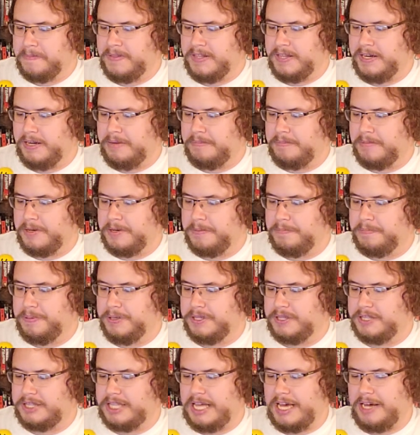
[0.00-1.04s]
I'm going to
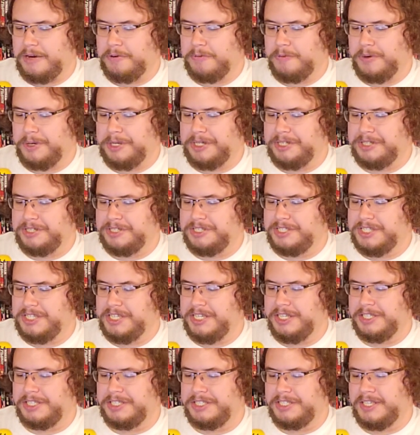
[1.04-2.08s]
put that one
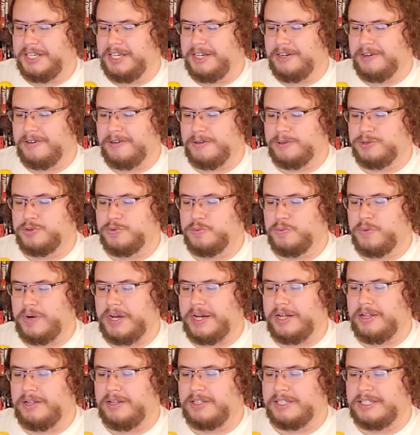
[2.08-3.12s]
D tier as
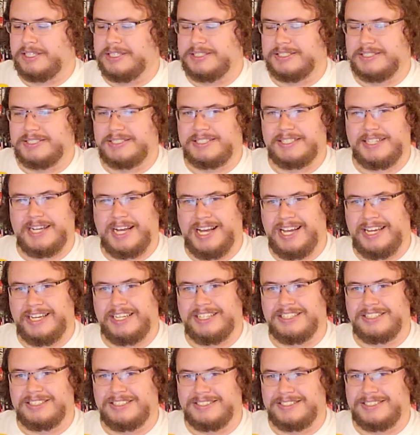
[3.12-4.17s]
well cuz it's
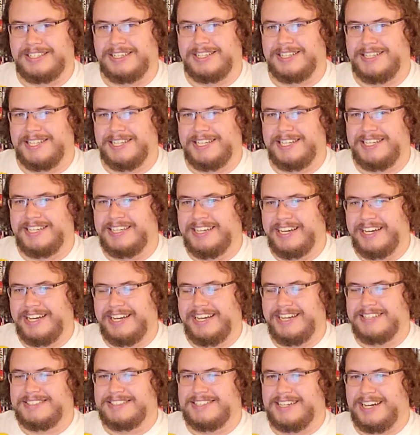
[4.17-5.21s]
kind of silly.
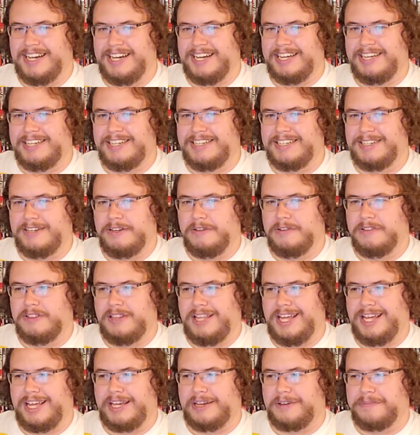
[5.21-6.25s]
It's kind of
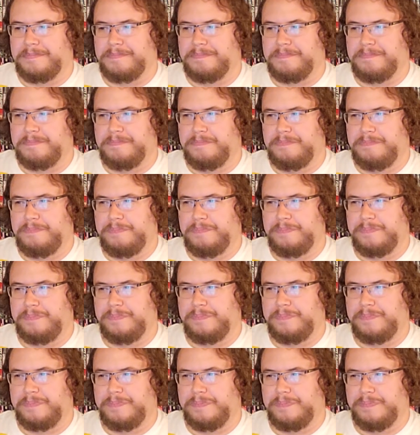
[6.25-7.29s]
like
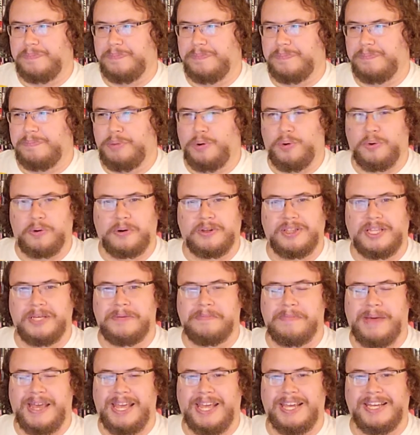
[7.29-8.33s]
poorly
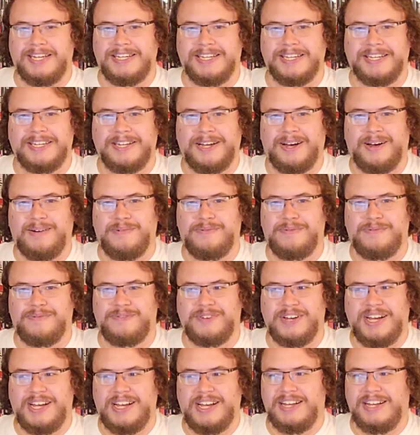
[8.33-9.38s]
made enough
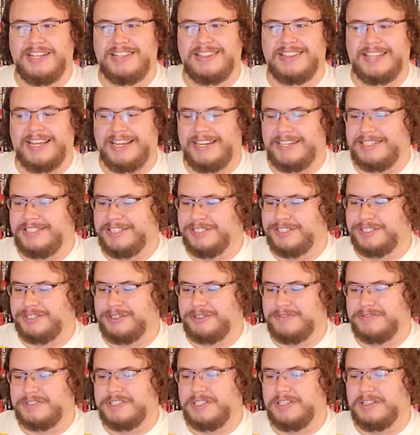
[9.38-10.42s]
that it
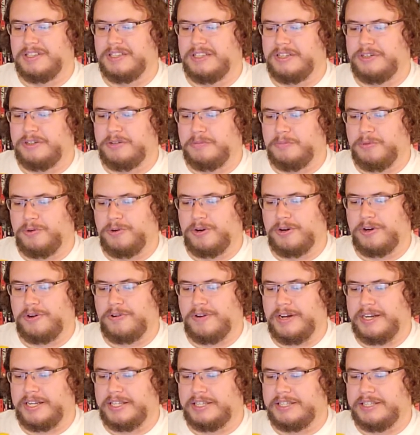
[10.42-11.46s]
deserves a little more
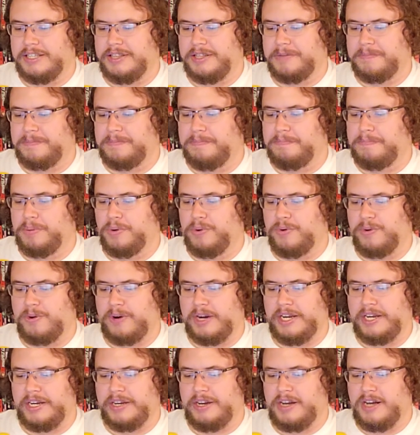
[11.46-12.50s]
credit than the
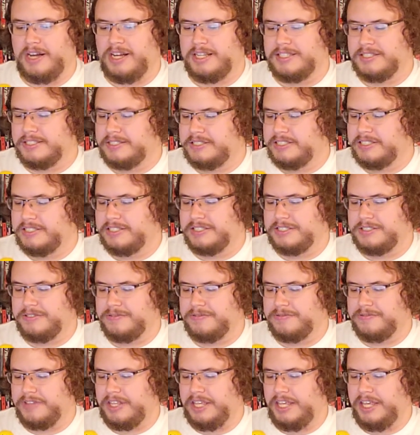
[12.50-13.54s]
boring nonsense
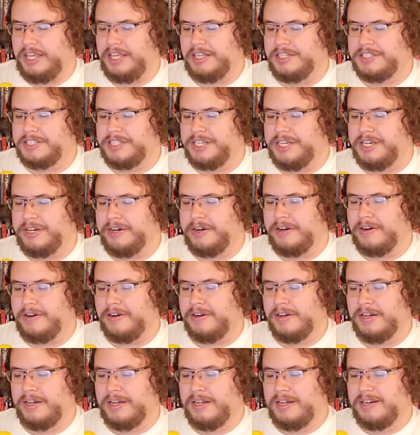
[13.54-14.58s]
of E
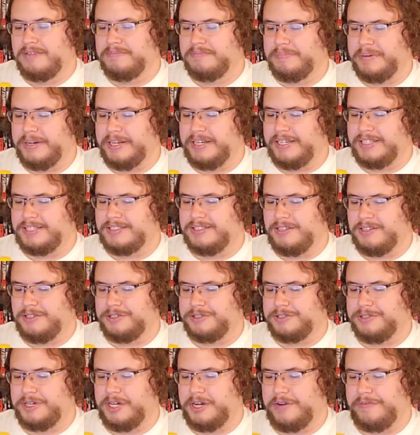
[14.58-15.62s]
tier, but it's
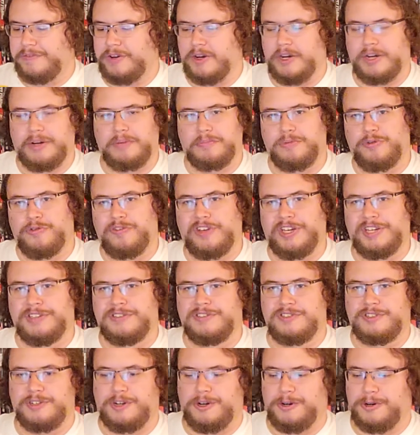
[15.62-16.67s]
also not a very good movie.
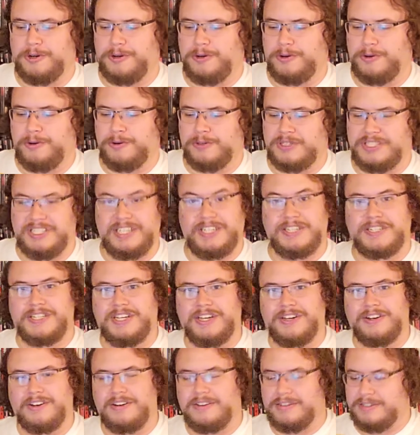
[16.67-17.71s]
So, D
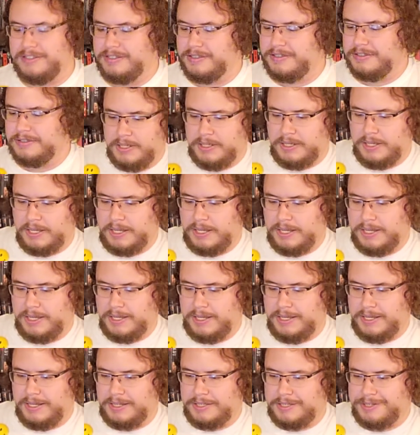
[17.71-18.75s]
tier.
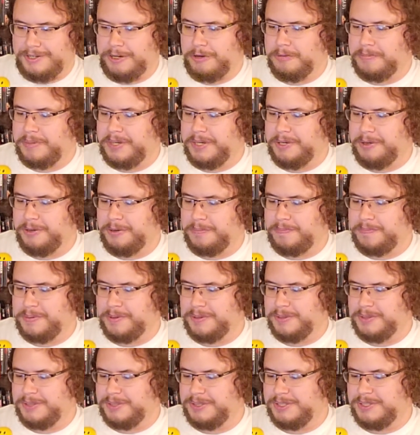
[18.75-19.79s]
Uh Tobe
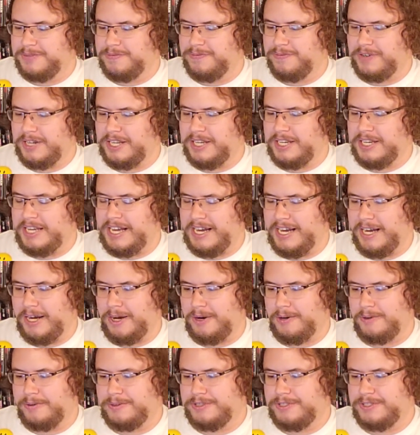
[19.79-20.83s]
Hooper's The Fun
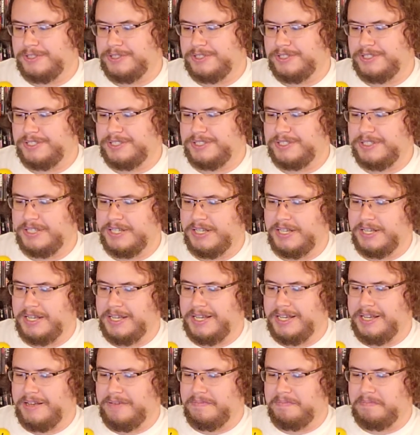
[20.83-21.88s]
House.
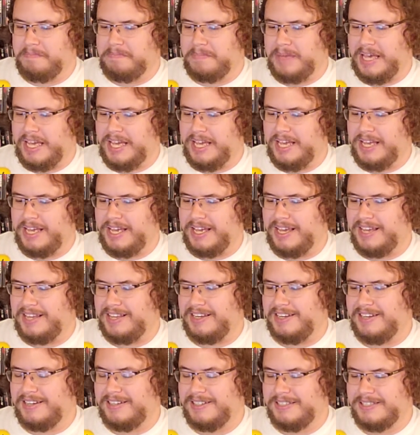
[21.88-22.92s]

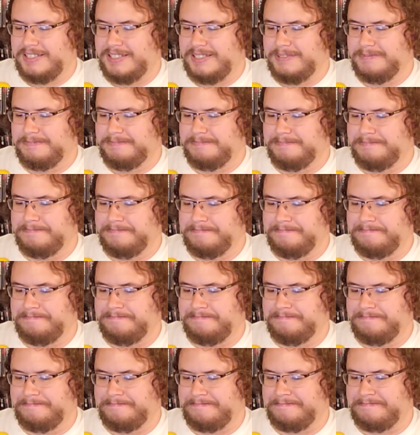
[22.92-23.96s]
Man.
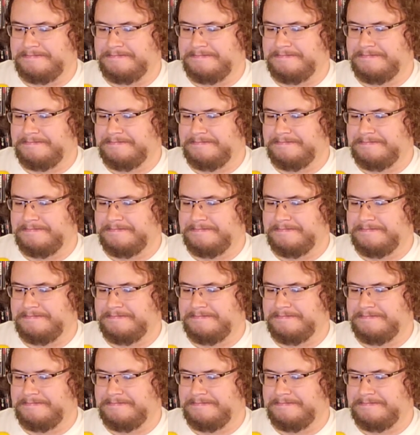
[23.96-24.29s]
Mhm.